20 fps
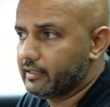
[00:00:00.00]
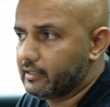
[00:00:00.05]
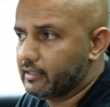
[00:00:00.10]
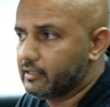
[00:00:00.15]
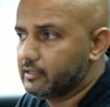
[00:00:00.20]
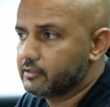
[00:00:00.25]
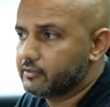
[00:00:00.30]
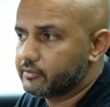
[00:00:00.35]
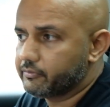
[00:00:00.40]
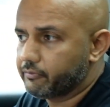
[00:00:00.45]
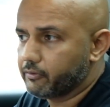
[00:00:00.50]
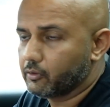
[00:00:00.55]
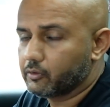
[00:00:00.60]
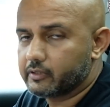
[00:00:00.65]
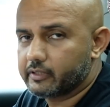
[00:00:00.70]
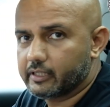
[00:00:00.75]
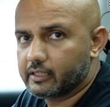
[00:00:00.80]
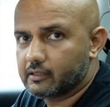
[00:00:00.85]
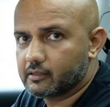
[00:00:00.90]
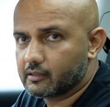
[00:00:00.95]
inch
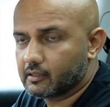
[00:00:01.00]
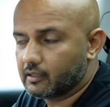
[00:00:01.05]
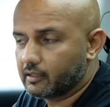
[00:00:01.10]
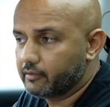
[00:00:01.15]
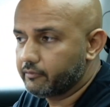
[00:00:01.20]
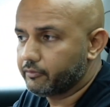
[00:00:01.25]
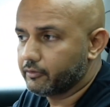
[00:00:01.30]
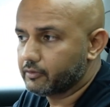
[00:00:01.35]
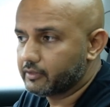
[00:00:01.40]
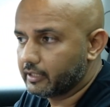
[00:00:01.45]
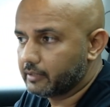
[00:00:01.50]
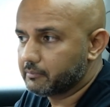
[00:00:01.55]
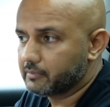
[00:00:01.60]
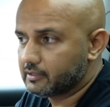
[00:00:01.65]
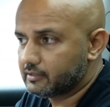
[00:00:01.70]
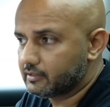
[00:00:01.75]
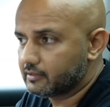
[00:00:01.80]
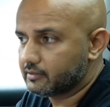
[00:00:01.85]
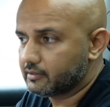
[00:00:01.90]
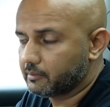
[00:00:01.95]
floating
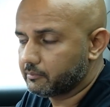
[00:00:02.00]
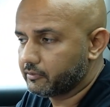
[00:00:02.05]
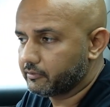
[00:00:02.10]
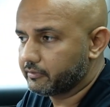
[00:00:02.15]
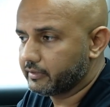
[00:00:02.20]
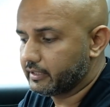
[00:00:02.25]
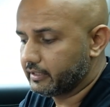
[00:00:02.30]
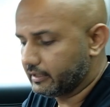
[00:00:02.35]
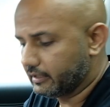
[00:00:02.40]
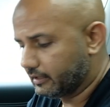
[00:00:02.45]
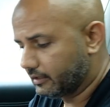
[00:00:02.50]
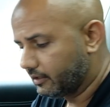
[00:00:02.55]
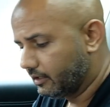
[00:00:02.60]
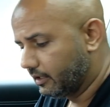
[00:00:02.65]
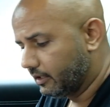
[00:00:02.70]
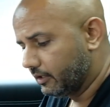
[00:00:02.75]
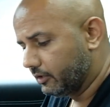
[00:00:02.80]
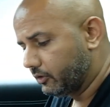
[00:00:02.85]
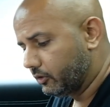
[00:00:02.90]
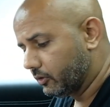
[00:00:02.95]
infotainment system over here,
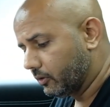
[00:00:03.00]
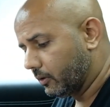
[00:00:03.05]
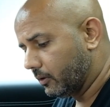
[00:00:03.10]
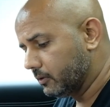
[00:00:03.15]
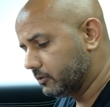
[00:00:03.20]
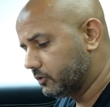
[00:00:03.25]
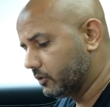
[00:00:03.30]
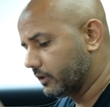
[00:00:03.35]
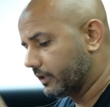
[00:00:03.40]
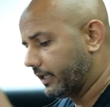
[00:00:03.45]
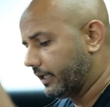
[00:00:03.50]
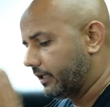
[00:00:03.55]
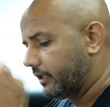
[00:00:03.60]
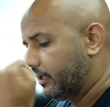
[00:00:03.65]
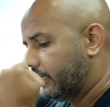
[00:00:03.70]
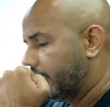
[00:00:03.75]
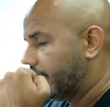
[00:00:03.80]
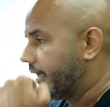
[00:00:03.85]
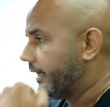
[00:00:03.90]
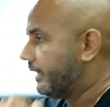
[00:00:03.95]
you also get
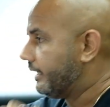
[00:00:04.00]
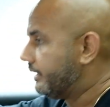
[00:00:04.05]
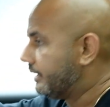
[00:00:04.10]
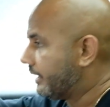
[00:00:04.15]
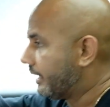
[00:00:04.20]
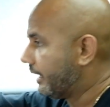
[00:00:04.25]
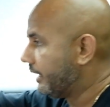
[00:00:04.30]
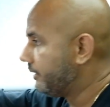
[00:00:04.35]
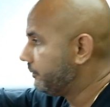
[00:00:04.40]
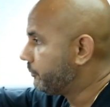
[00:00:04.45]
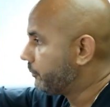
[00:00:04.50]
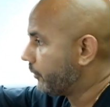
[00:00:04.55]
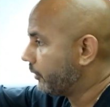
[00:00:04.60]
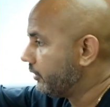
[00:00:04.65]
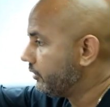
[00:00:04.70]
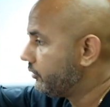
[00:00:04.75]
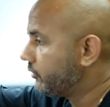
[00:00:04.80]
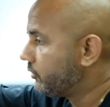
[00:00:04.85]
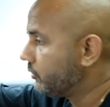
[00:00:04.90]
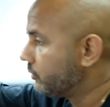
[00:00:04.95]
a
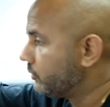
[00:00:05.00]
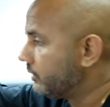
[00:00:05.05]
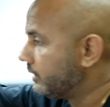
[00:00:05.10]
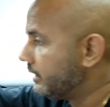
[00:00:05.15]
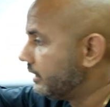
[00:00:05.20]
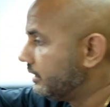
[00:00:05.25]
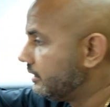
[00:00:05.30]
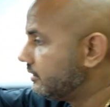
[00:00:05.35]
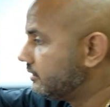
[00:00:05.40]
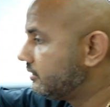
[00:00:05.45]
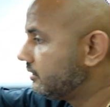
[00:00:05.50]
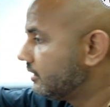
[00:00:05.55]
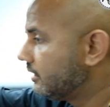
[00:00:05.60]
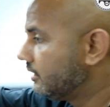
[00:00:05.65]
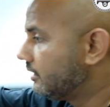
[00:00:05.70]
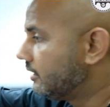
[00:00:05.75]
9.2 inch